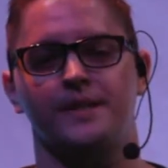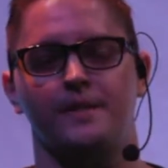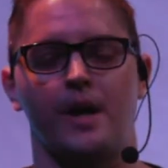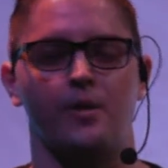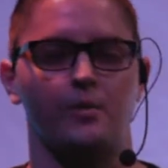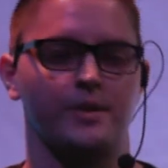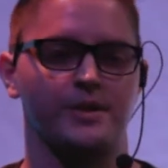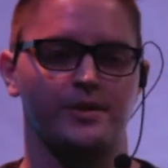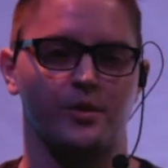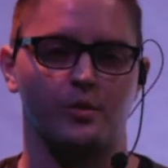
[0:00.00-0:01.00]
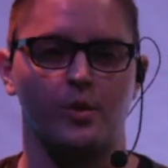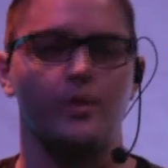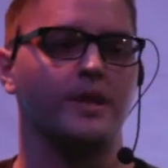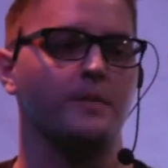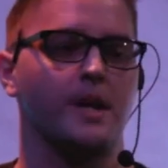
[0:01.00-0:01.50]
of how it was
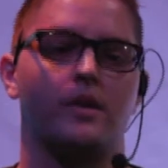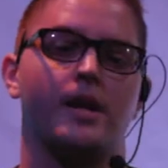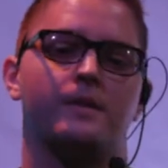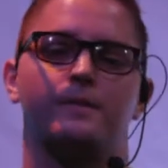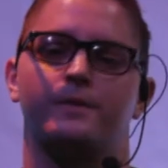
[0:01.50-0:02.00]
eroding my life.